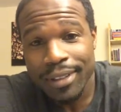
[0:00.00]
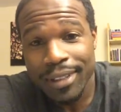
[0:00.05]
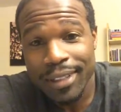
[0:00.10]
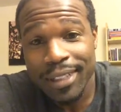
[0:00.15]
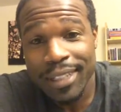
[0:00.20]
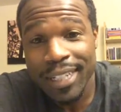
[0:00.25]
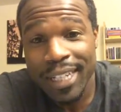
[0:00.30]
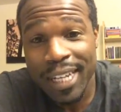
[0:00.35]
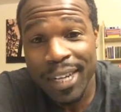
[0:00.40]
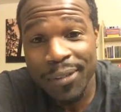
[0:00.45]

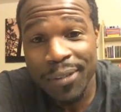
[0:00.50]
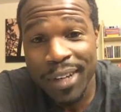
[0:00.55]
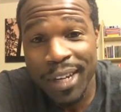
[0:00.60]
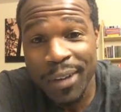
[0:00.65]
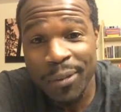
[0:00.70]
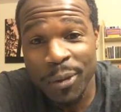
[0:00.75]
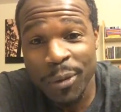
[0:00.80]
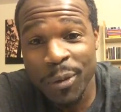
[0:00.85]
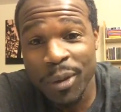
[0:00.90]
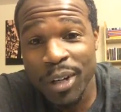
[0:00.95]
Good
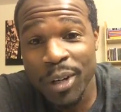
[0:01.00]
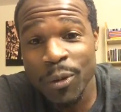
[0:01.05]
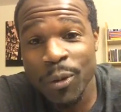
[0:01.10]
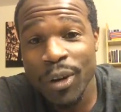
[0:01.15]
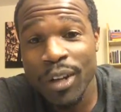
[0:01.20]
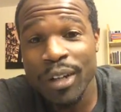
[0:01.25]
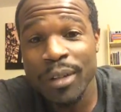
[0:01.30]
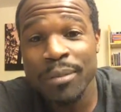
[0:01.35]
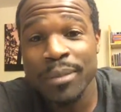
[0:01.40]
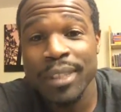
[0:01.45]
evening, everyone, and
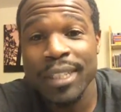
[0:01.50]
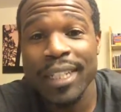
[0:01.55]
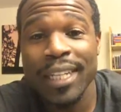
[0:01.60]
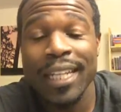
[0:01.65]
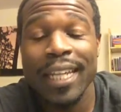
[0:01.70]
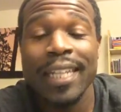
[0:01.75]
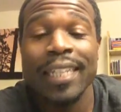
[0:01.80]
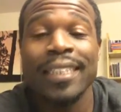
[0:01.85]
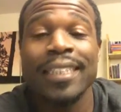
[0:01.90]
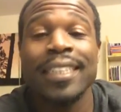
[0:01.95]
welcome to the
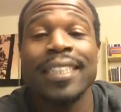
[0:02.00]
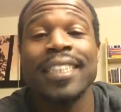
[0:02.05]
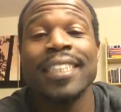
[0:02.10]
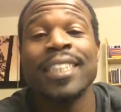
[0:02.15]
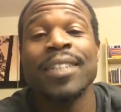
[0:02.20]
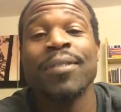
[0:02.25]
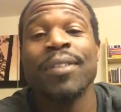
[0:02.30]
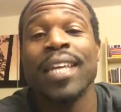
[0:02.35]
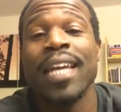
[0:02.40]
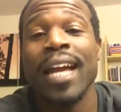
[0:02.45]
latest
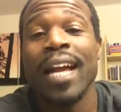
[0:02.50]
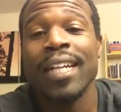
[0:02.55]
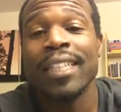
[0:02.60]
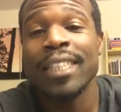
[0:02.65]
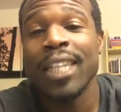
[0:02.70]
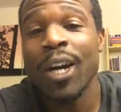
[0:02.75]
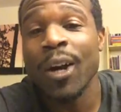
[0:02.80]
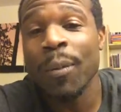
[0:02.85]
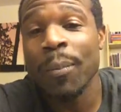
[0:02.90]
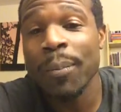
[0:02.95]
edition of the
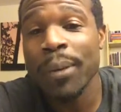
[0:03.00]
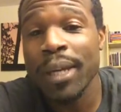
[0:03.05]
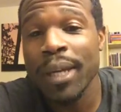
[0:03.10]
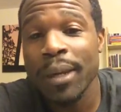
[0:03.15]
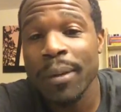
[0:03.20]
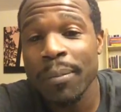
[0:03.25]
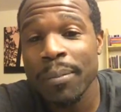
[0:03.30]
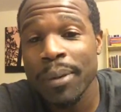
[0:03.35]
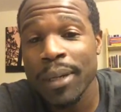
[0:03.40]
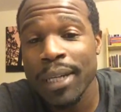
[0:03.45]
Agile
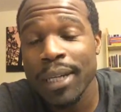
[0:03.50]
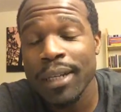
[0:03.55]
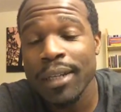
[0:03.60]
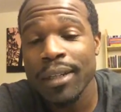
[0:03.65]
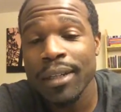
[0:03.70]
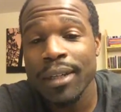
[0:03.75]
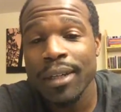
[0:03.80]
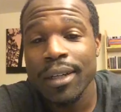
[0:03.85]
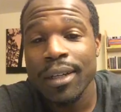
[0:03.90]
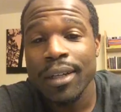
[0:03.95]

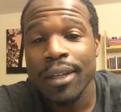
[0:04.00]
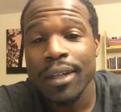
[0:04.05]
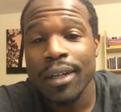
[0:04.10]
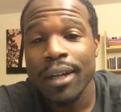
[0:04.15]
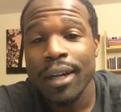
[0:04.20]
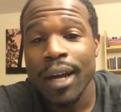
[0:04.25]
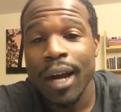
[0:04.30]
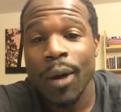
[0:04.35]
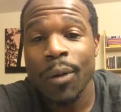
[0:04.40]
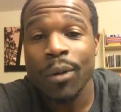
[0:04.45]
PMP.
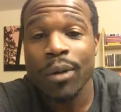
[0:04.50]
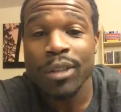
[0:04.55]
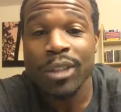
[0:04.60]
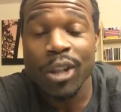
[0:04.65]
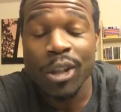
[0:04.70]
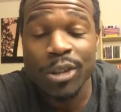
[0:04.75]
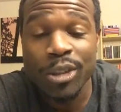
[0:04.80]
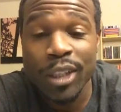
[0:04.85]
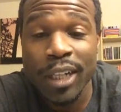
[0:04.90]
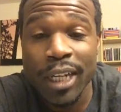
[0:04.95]
I want to
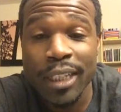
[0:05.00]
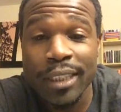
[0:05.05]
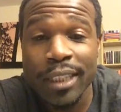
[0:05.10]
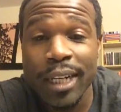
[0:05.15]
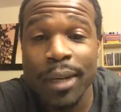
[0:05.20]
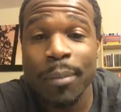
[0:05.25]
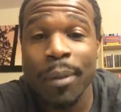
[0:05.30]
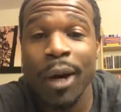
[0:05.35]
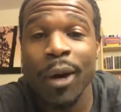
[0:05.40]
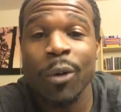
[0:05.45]
talk to you guys
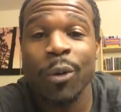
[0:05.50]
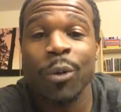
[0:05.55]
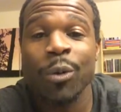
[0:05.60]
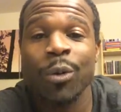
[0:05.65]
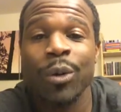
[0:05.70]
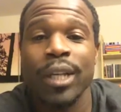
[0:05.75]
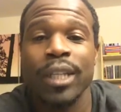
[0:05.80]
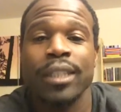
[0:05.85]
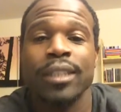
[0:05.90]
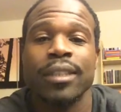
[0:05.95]
today
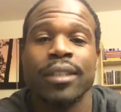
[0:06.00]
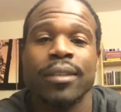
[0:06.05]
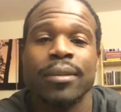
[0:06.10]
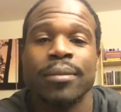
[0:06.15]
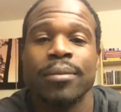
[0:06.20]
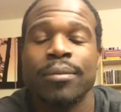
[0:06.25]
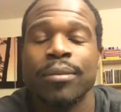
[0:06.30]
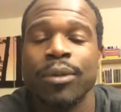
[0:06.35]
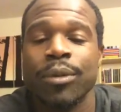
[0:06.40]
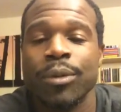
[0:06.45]
about risk,
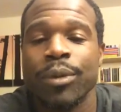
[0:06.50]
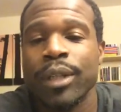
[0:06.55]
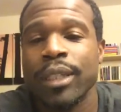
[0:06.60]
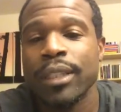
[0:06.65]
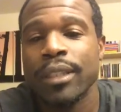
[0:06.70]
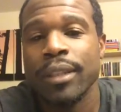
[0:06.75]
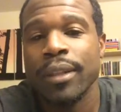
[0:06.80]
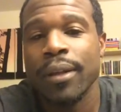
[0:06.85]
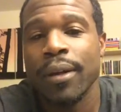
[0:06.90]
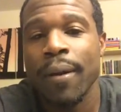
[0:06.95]

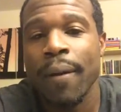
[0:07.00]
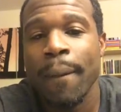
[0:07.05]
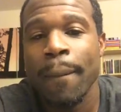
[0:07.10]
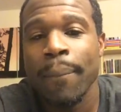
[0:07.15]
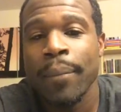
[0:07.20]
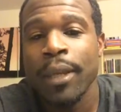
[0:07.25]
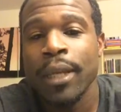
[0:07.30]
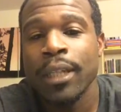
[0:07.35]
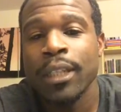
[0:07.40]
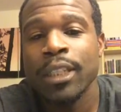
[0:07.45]

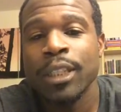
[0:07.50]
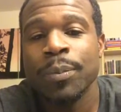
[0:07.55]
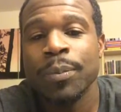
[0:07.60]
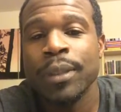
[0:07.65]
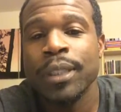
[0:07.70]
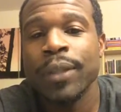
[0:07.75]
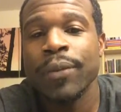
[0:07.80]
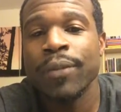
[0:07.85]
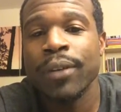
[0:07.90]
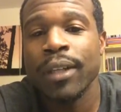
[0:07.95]

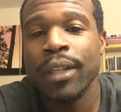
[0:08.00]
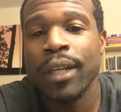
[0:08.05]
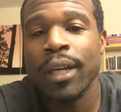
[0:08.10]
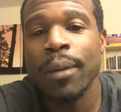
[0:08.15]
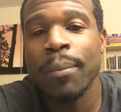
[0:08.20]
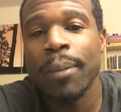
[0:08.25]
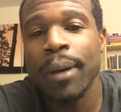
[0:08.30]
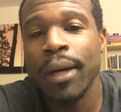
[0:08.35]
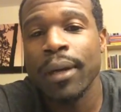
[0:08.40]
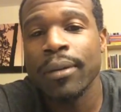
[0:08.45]
specifically
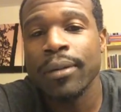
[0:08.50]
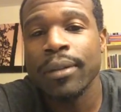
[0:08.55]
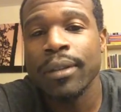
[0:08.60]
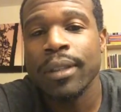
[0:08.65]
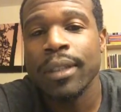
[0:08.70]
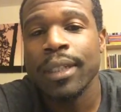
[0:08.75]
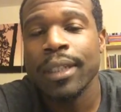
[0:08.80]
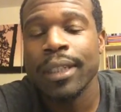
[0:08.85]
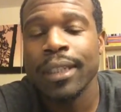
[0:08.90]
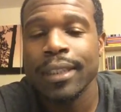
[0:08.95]
about
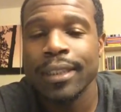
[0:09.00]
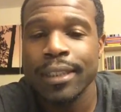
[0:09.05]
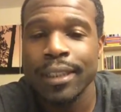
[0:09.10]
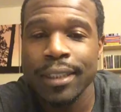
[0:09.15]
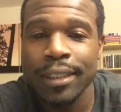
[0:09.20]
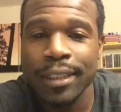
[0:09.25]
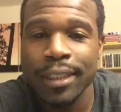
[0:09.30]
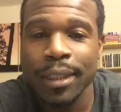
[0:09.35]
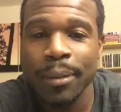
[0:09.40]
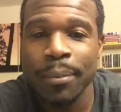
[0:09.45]

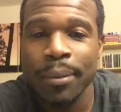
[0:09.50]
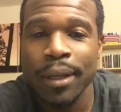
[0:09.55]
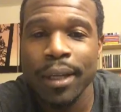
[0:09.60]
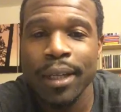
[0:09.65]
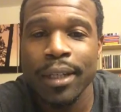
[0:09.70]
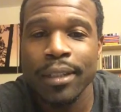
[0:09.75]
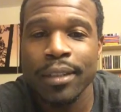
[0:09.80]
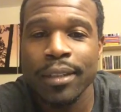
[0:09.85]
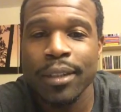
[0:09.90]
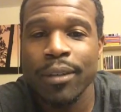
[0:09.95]
contingency
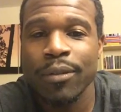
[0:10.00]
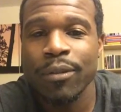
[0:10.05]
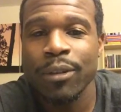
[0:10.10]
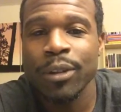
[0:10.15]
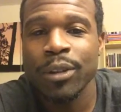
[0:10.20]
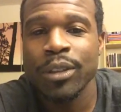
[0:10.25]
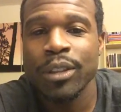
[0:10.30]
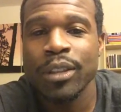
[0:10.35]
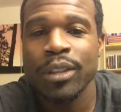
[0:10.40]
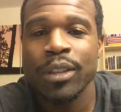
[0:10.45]
plans
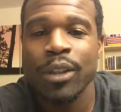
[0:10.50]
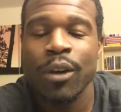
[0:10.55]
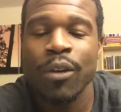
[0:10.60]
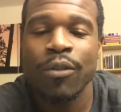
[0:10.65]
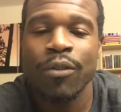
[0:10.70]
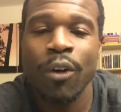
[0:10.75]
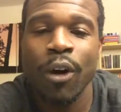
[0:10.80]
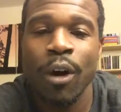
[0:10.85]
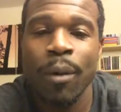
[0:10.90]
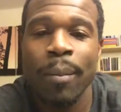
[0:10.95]
versus
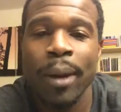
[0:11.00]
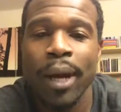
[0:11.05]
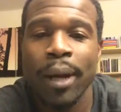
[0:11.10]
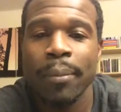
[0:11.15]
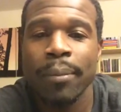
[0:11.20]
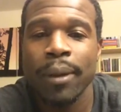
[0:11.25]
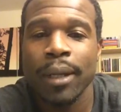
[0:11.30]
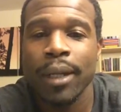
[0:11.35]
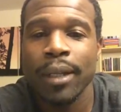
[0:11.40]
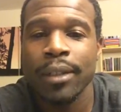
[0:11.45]

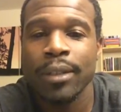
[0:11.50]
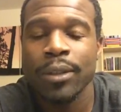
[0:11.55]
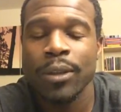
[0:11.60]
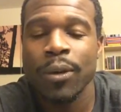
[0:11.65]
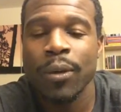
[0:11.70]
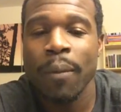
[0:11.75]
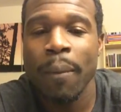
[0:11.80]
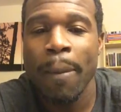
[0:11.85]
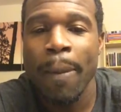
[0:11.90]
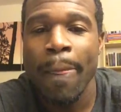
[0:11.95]
fallback plans.
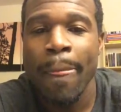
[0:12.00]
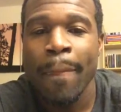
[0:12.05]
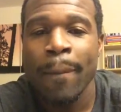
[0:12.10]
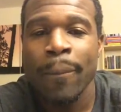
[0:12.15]
So,